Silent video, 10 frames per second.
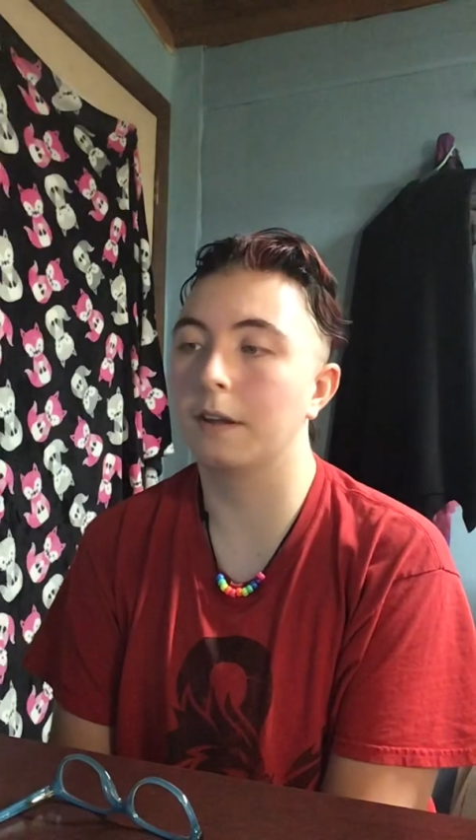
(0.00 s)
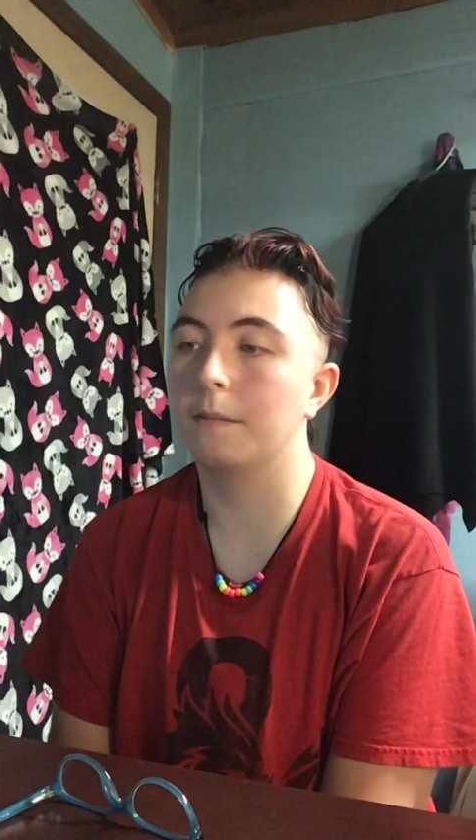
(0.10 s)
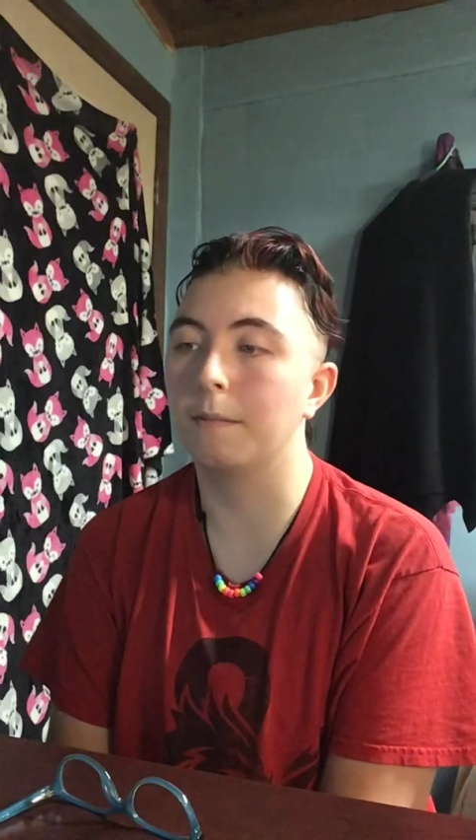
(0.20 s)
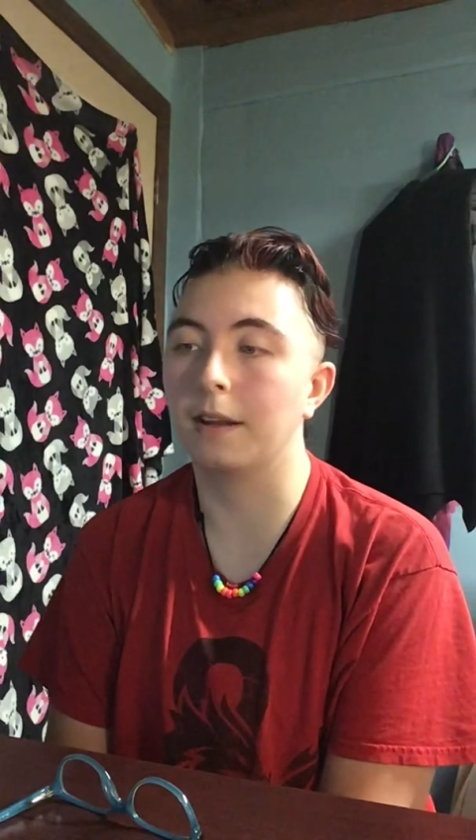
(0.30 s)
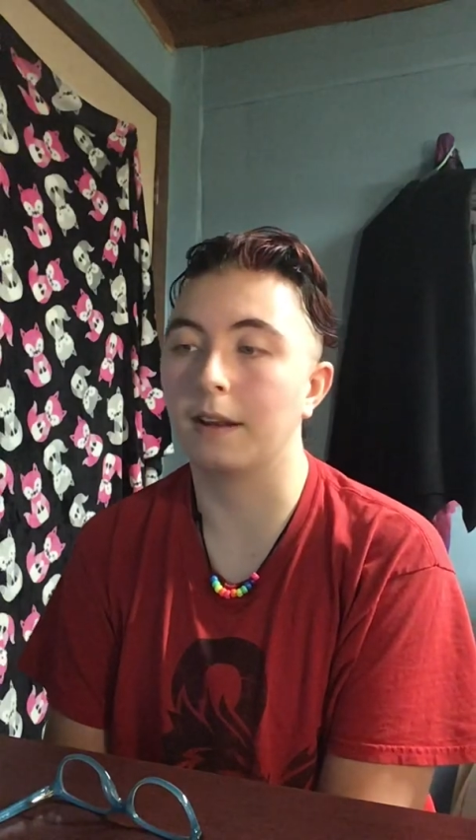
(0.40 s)

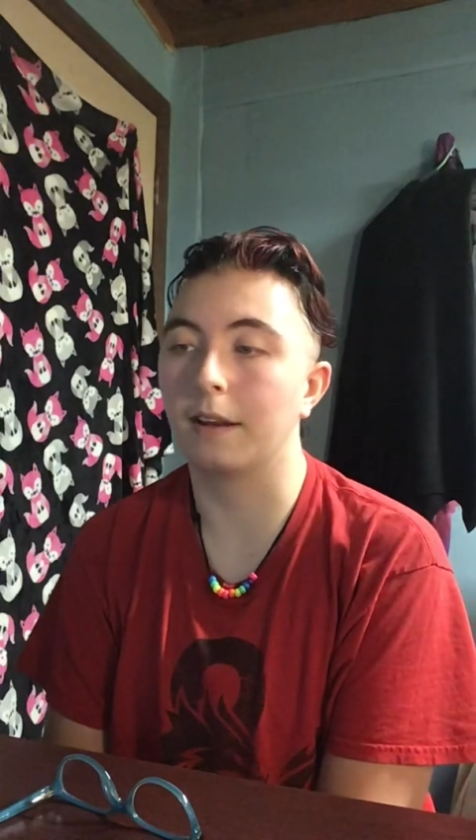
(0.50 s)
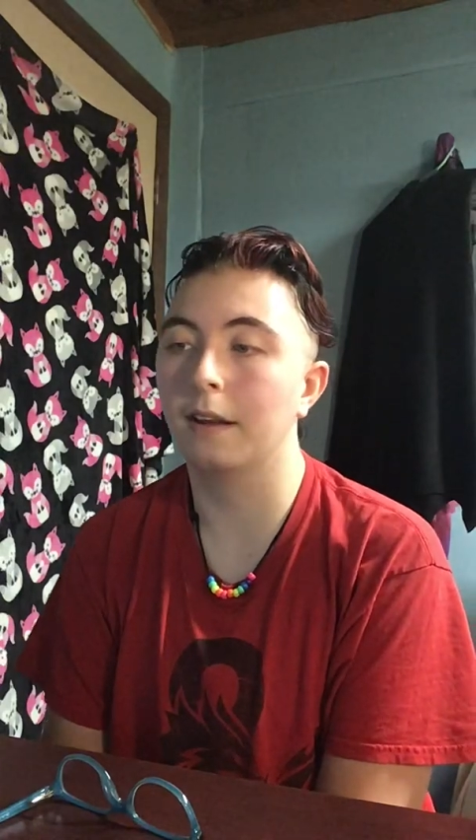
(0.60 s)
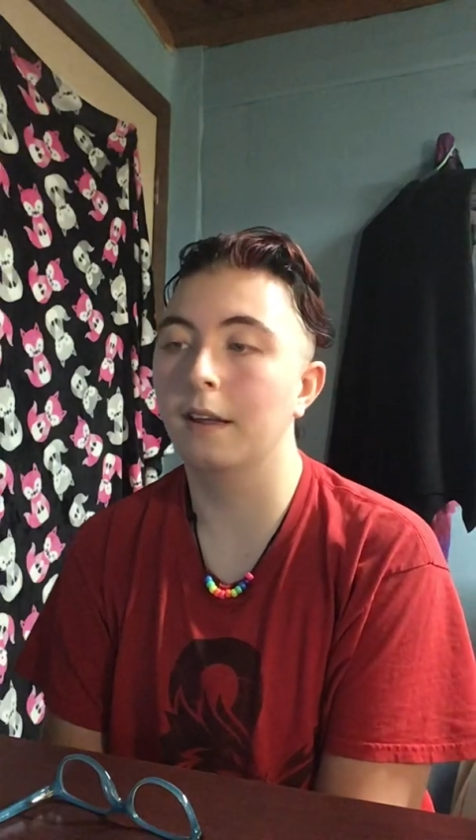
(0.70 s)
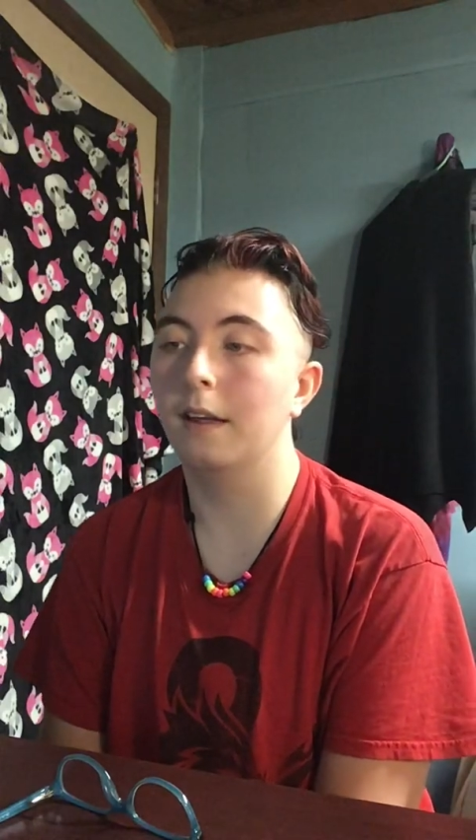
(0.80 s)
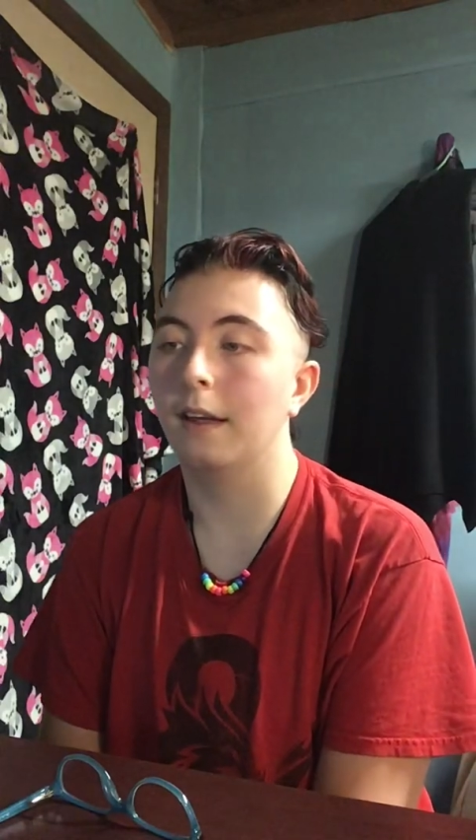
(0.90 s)
meaning
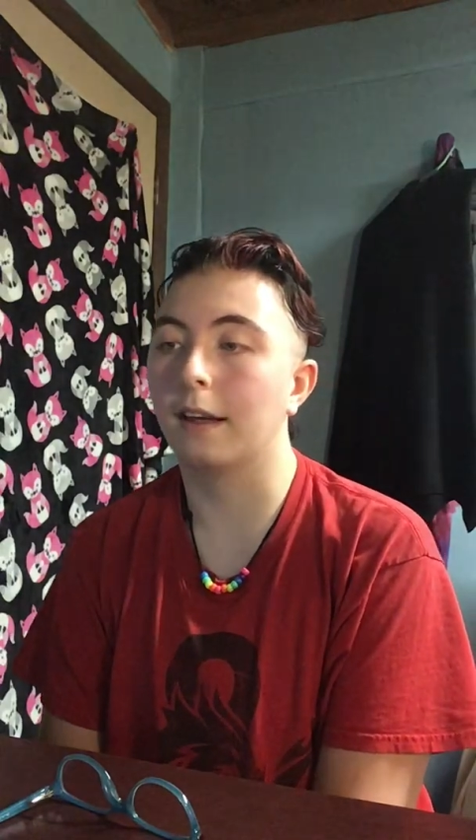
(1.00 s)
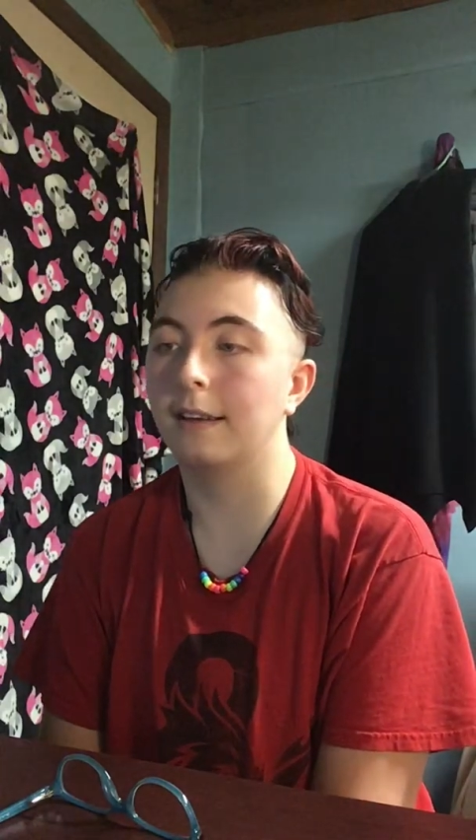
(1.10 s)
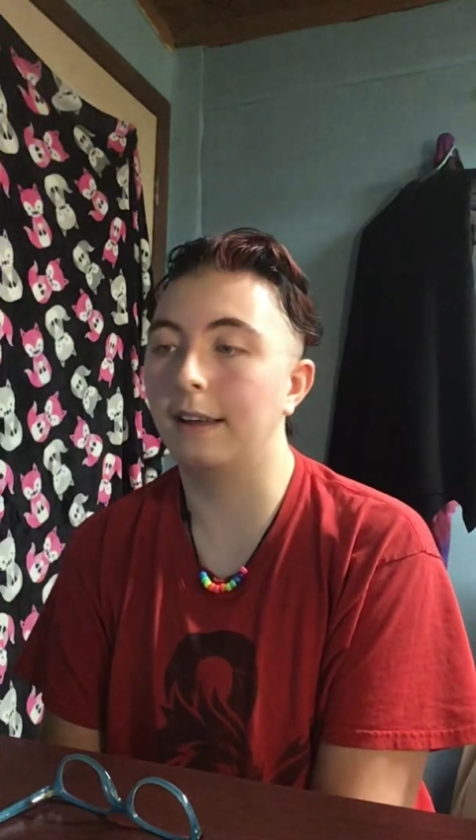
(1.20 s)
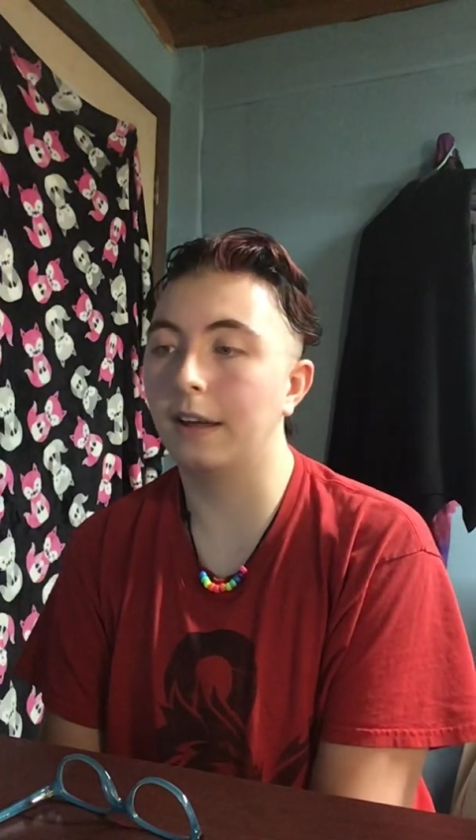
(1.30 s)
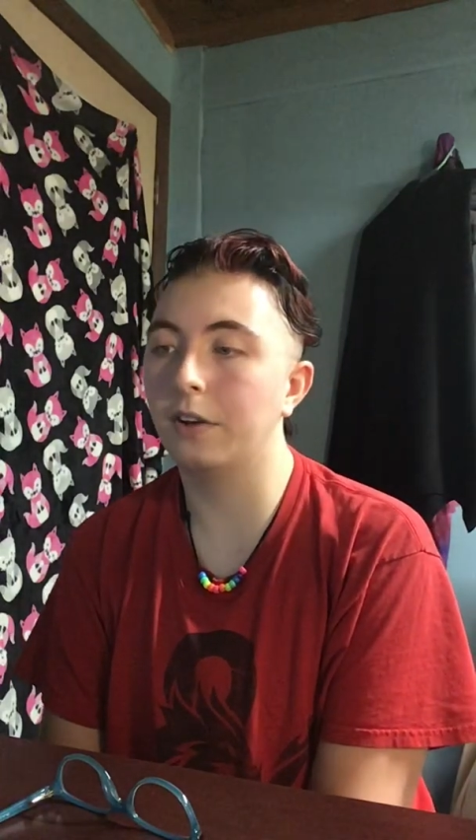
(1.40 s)
a
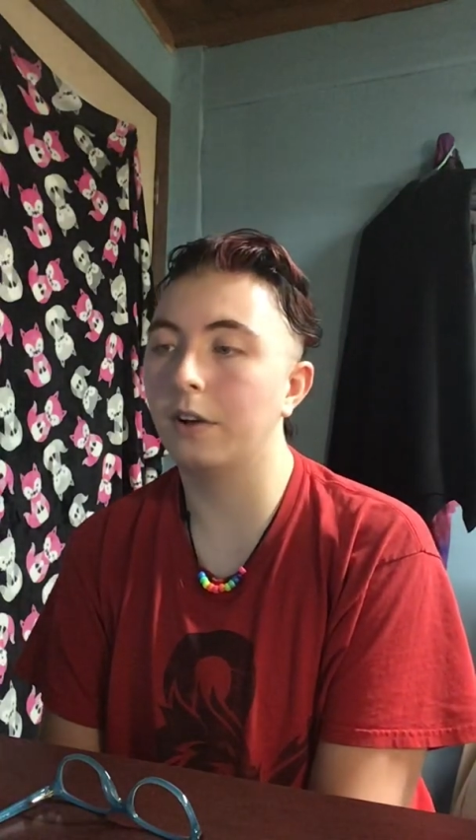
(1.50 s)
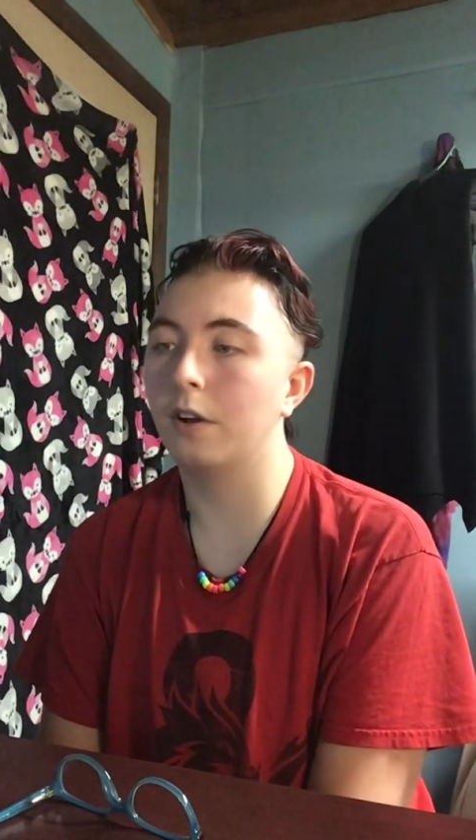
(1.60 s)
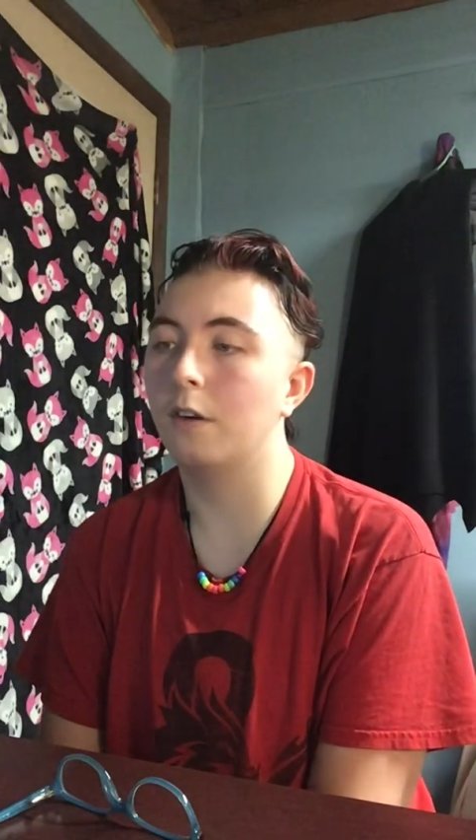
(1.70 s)
container